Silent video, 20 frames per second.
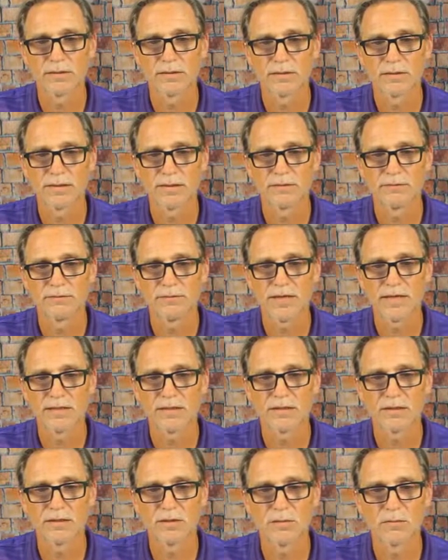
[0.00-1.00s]
the font
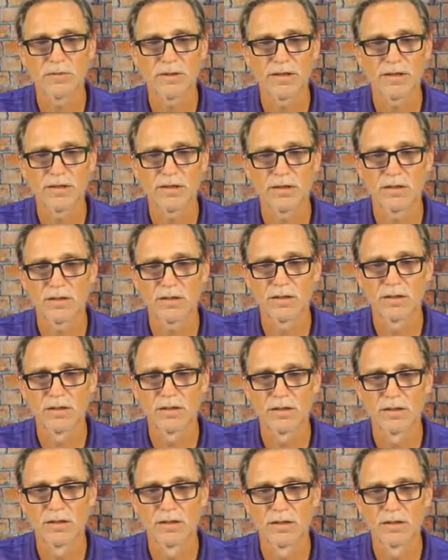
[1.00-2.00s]
a little bigger
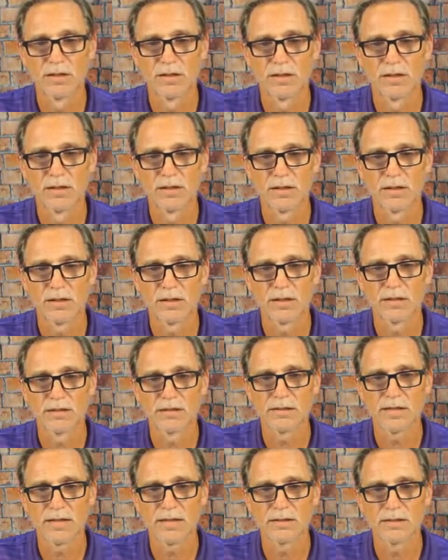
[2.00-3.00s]
and
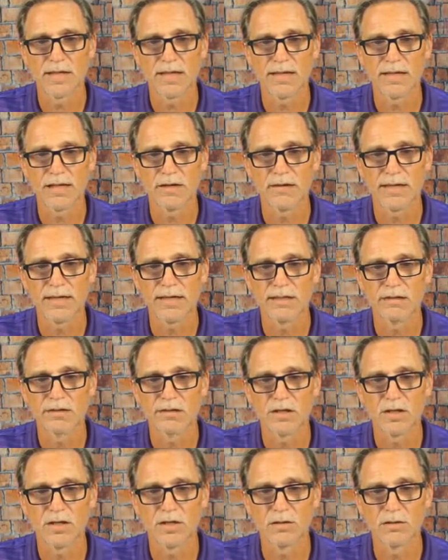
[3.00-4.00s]
say okay. All right,
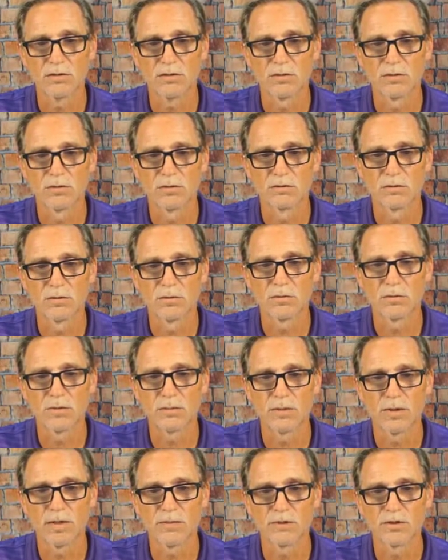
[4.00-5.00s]
so oops, we
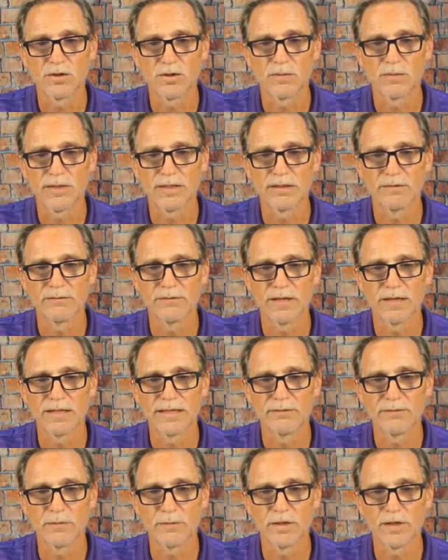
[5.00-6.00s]
probably should have made the font
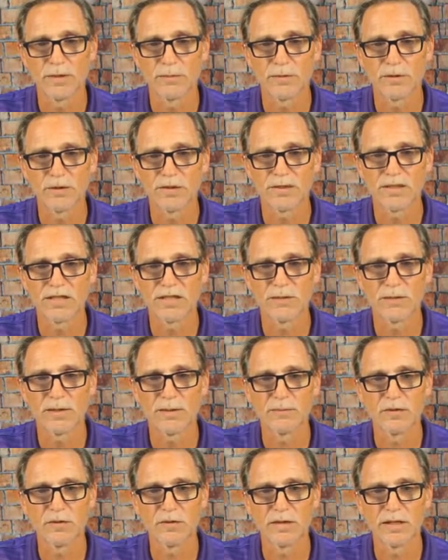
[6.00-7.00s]
even bigger, but you can see what I'm
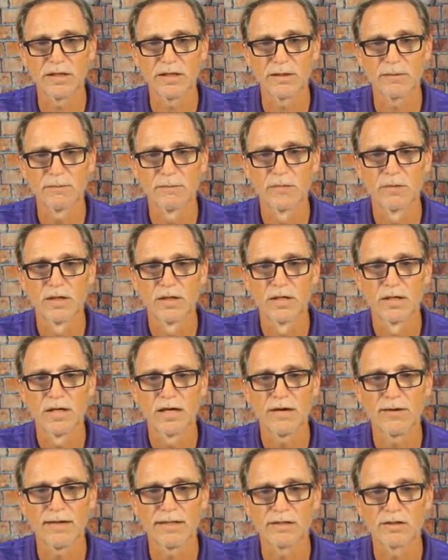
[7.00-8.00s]
doing here.
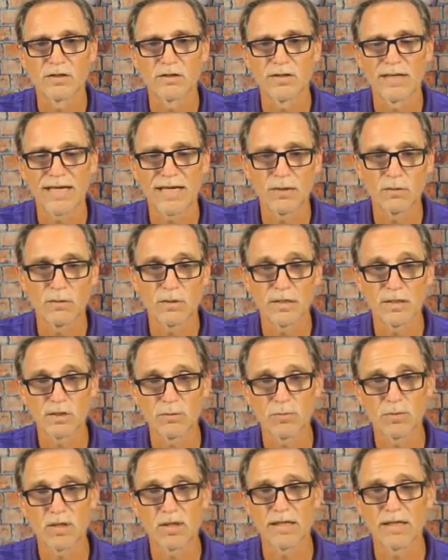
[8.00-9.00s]
All right, so now we're
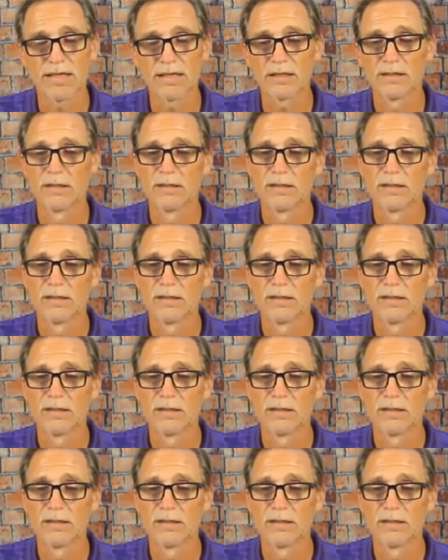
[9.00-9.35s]
displaying